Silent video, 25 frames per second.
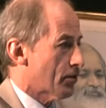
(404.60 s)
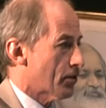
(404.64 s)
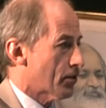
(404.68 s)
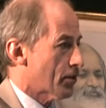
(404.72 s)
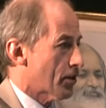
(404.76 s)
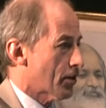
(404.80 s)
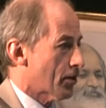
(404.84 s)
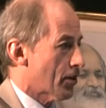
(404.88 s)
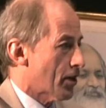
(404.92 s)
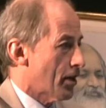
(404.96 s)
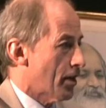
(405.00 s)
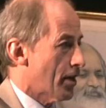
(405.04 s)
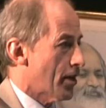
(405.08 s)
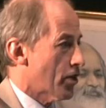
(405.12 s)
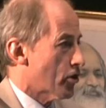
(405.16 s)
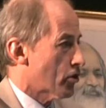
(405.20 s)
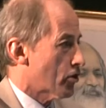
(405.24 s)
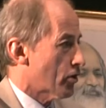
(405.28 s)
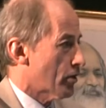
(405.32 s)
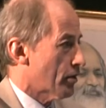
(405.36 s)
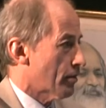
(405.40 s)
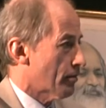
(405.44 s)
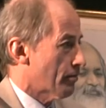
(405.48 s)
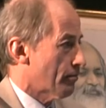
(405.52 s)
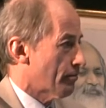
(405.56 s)
for
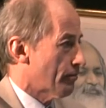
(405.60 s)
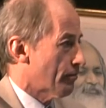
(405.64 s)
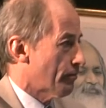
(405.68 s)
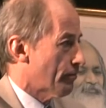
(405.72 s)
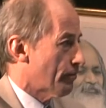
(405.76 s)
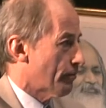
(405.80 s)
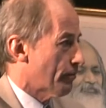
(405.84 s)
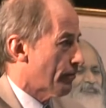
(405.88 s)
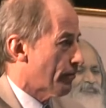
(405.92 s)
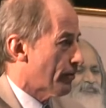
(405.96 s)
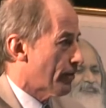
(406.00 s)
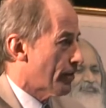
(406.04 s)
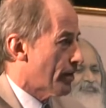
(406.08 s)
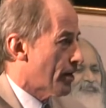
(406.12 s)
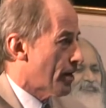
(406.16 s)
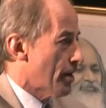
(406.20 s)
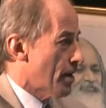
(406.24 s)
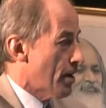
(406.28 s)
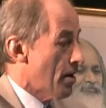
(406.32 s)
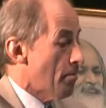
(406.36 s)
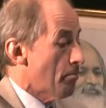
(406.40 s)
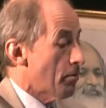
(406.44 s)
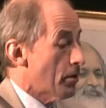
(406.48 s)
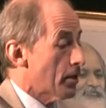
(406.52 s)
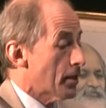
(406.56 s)
circulation.
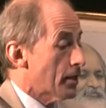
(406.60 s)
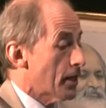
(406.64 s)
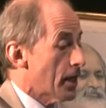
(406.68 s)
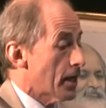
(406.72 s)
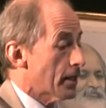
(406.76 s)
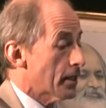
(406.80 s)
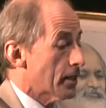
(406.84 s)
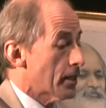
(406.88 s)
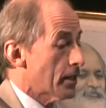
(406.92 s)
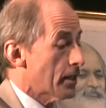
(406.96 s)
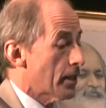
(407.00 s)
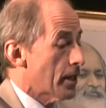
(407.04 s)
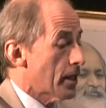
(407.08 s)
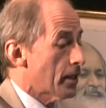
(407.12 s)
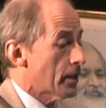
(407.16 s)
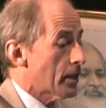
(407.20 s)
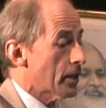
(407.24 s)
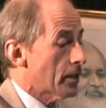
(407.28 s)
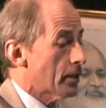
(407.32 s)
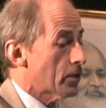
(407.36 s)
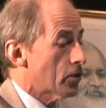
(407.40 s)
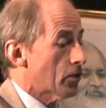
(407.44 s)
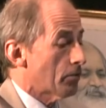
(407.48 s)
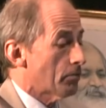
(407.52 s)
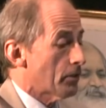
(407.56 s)
But it's nice to think
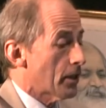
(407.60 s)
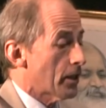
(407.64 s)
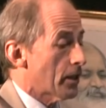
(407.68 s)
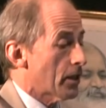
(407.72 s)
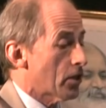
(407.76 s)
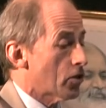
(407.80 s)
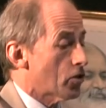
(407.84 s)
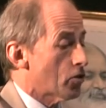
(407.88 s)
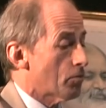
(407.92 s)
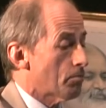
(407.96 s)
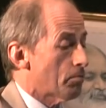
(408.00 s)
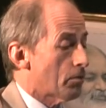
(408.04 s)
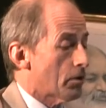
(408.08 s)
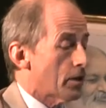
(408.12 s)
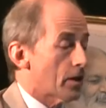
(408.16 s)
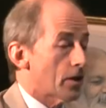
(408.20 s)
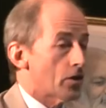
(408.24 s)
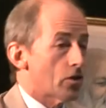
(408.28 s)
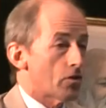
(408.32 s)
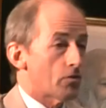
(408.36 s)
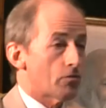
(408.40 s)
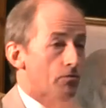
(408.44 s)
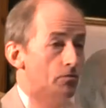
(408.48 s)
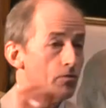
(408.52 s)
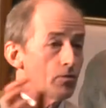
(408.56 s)
that something that you put
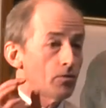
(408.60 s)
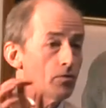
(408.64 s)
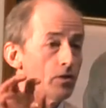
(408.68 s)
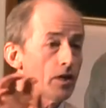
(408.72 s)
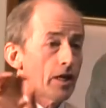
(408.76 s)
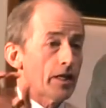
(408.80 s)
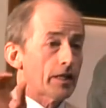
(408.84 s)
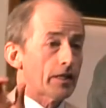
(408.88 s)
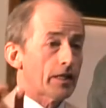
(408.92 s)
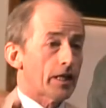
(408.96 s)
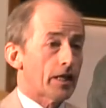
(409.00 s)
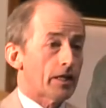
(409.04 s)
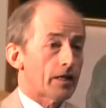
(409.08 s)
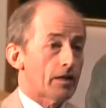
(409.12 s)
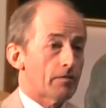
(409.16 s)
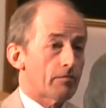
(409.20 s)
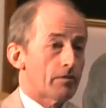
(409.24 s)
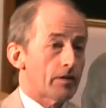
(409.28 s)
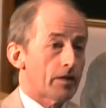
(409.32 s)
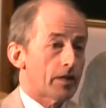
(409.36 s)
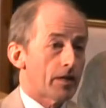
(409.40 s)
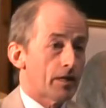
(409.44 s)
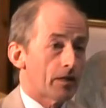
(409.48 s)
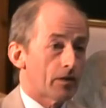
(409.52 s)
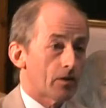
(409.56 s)
on your food like that
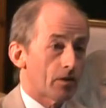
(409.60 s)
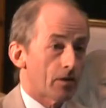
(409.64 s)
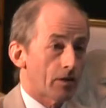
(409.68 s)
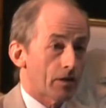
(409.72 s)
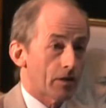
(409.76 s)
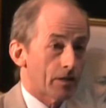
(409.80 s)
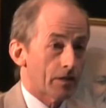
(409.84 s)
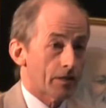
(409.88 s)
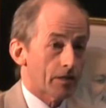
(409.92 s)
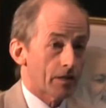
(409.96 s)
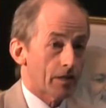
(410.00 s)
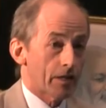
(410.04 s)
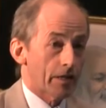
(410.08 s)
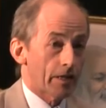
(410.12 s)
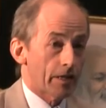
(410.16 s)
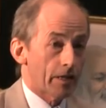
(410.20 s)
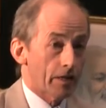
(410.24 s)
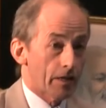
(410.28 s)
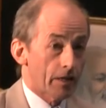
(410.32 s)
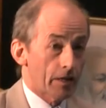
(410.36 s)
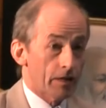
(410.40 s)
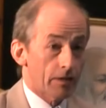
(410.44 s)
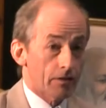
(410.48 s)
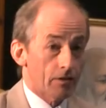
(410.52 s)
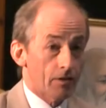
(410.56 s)
every day thoughtlessly
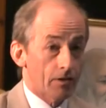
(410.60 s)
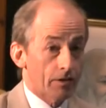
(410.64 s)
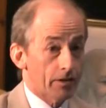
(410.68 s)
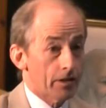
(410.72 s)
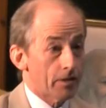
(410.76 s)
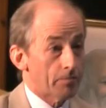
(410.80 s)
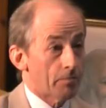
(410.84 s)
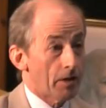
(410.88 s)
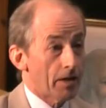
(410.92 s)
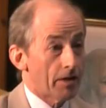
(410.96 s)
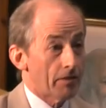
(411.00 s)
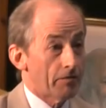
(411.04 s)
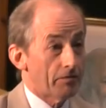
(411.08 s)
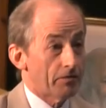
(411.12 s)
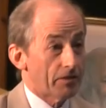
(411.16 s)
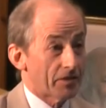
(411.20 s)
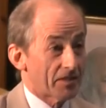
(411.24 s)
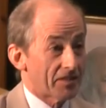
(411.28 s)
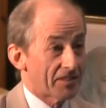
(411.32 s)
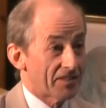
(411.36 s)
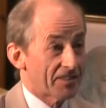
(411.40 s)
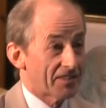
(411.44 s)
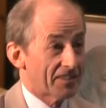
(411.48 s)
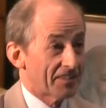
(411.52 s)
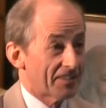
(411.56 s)
has all these
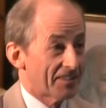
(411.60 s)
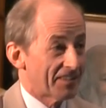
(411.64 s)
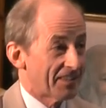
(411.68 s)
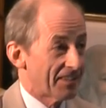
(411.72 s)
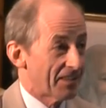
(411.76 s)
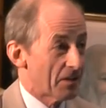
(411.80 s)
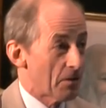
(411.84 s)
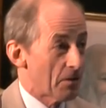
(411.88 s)
benefits.